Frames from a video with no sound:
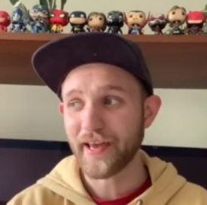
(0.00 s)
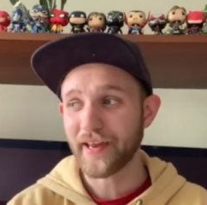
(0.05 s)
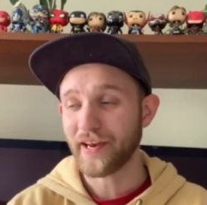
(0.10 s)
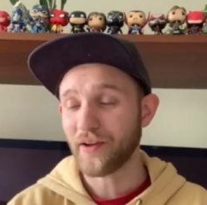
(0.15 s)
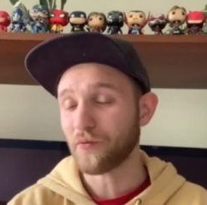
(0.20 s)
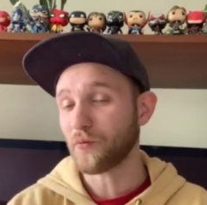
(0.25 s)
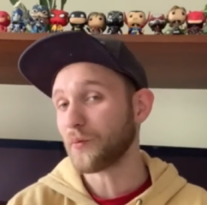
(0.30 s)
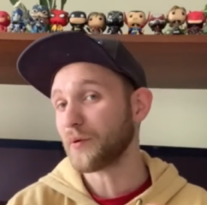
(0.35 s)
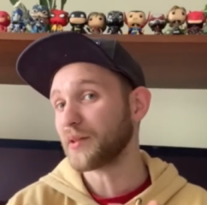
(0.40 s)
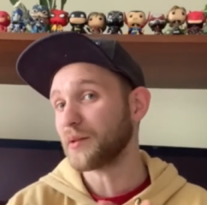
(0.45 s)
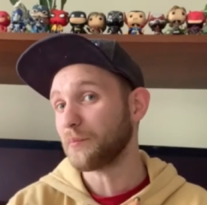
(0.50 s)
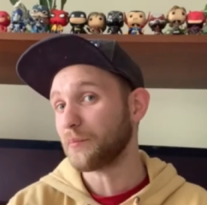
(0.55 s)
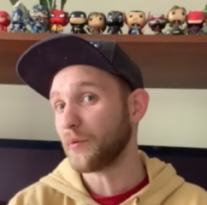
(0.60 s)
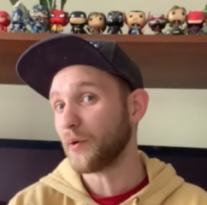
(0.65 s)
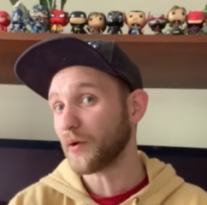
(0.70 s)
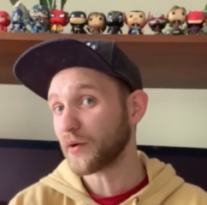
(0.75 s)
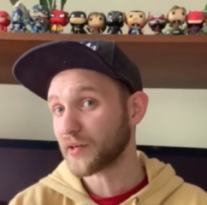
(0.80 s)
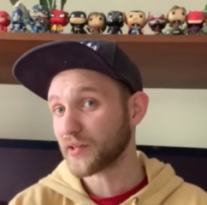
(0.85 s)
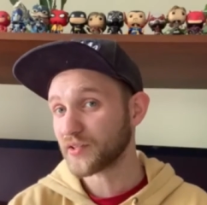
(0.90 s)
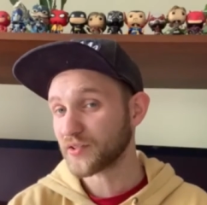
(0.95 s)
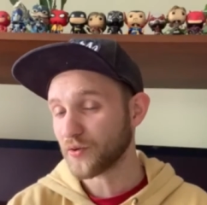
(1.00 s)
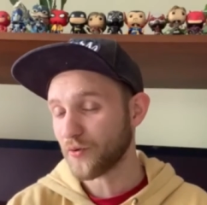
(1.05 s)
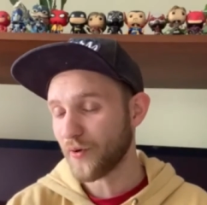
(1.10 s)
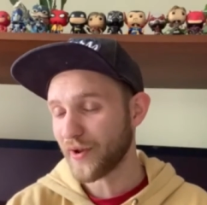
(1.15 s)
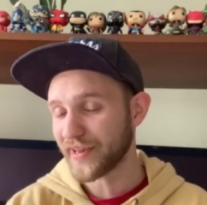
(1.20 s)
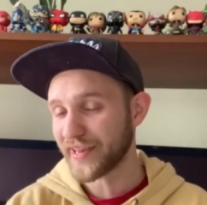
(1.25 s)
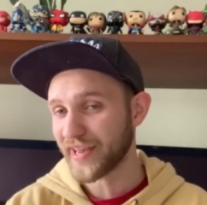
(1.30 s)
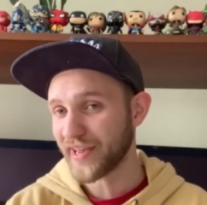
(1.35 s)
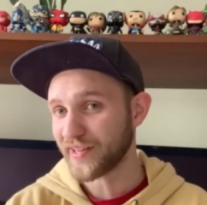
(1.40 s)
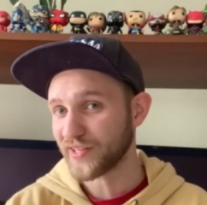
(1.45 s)
I never read the book, so
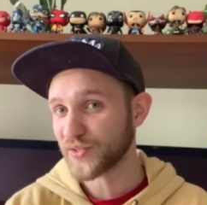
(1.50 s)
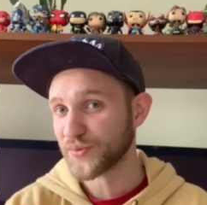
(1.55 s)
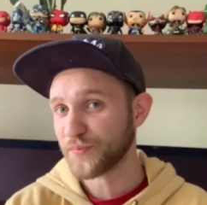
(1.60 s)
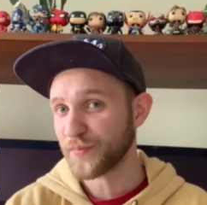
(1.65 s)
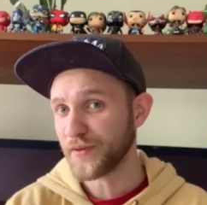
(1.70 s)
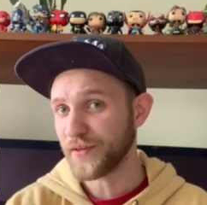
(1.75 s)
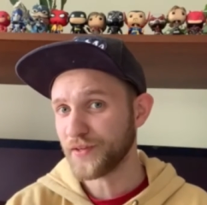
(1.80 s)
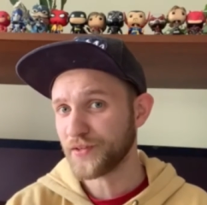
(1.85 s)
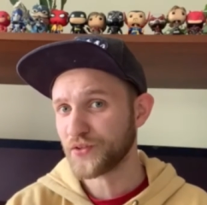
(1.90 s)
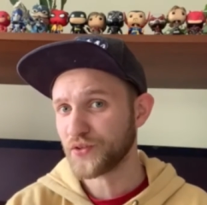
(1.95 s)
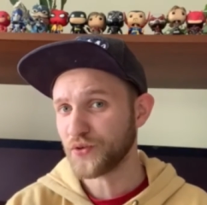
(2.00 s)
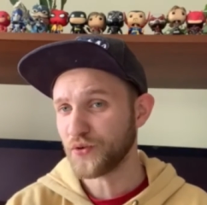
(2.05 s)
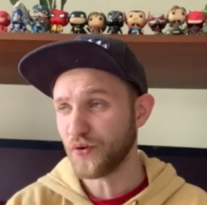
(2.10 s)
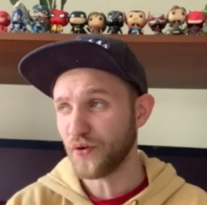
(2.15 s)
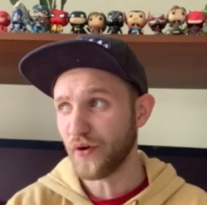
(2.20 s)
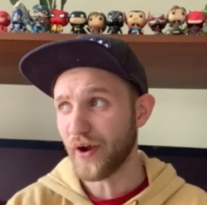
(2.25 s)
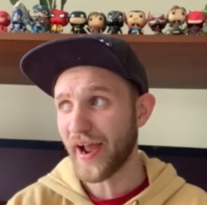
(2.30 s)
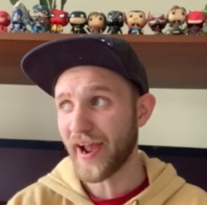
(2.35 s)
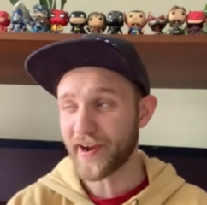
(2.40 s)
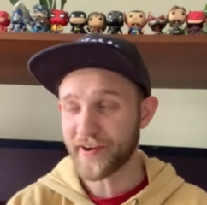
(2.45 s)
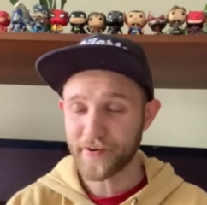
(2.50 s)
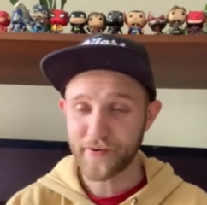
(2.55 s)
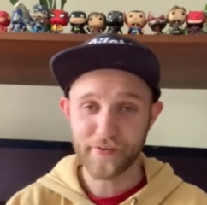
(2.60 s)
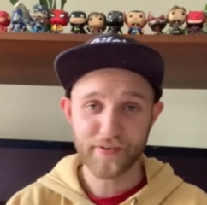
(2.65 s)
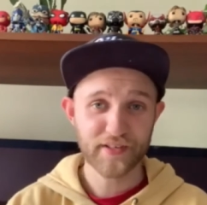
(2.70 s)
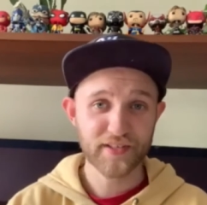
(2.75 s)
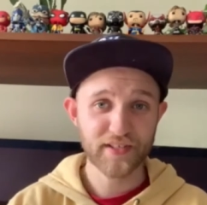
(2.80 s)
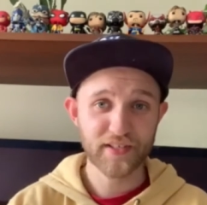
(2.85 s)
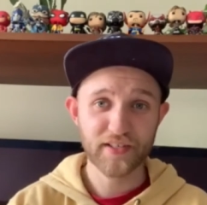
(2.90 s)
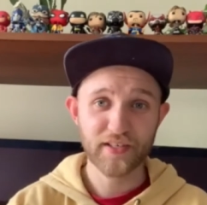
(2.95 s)
I can't speak to
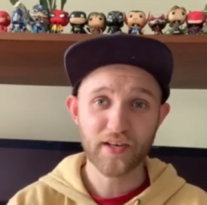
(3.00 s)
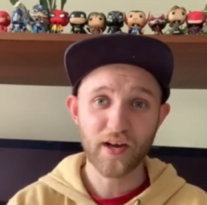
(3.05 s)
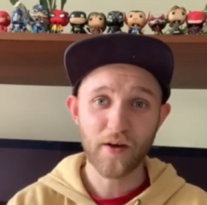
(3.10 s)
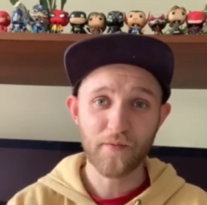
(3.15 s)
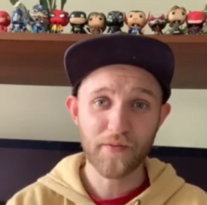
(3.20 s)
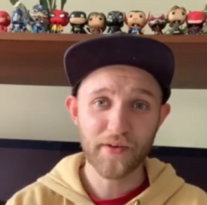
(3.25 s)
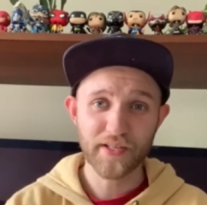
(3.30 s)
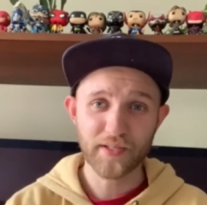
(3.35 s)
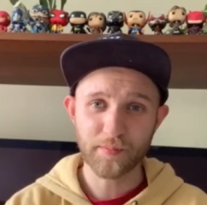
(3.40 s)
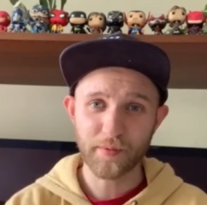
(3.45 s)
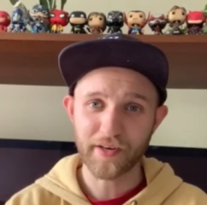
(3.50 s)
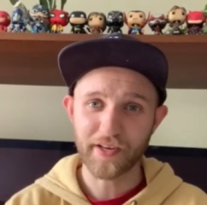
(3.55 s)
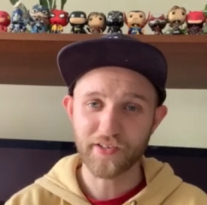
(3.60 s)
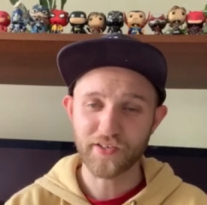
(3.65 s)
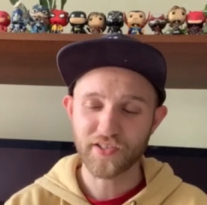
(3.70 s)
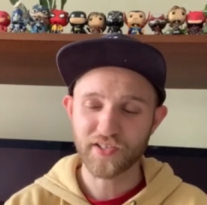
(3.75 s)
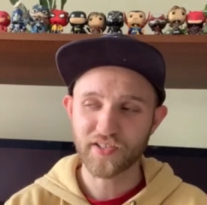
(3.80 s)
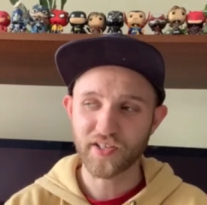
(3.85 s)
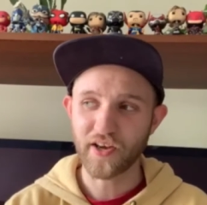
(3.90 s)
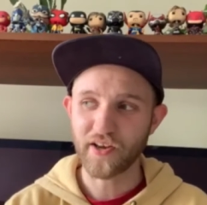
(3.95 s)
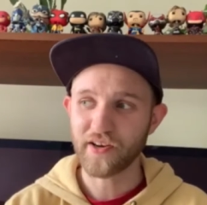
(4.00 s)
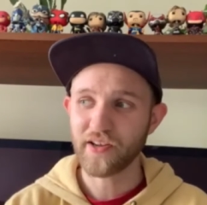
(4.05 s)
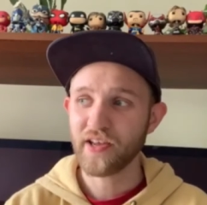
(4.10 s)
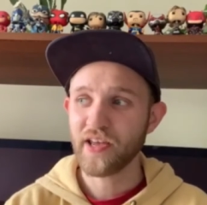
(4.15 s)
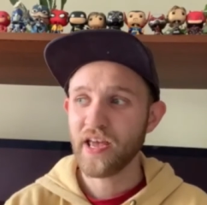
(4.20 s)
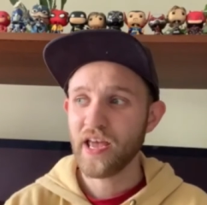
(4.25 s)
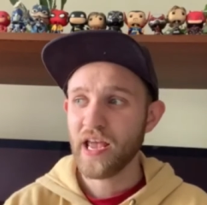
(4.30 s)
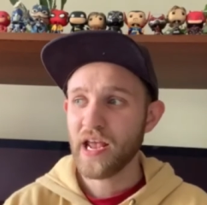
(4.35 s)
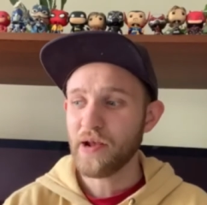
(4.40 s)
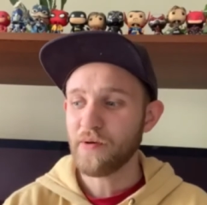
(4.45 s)
accuracy of it, but I just thought
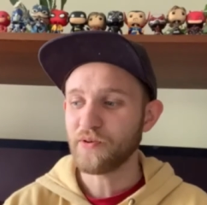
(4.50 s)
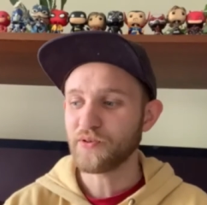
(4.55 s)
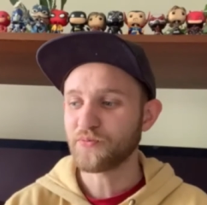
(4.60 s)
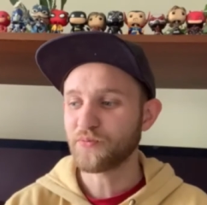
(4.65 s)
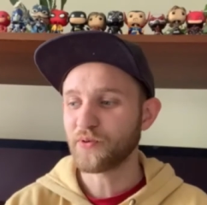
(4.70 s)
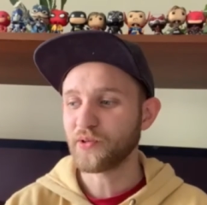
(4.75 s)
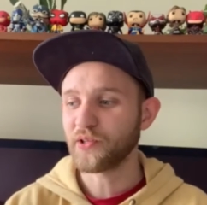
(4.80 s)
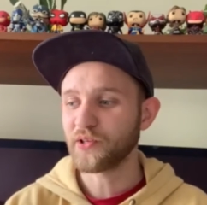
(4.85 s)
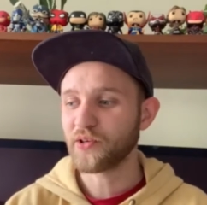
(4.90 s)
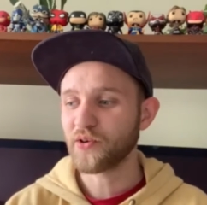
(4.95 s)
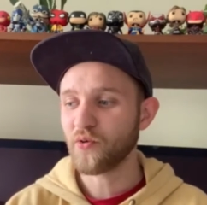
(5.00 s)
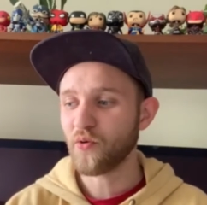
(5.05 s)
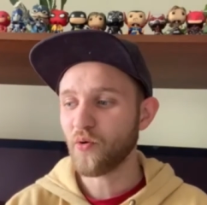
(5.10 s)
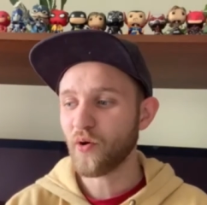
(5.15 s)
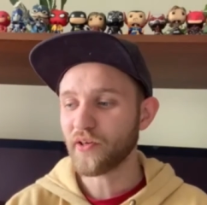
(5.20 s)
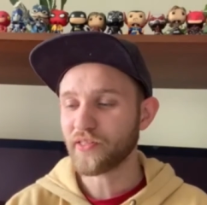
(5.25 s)
it was really cool.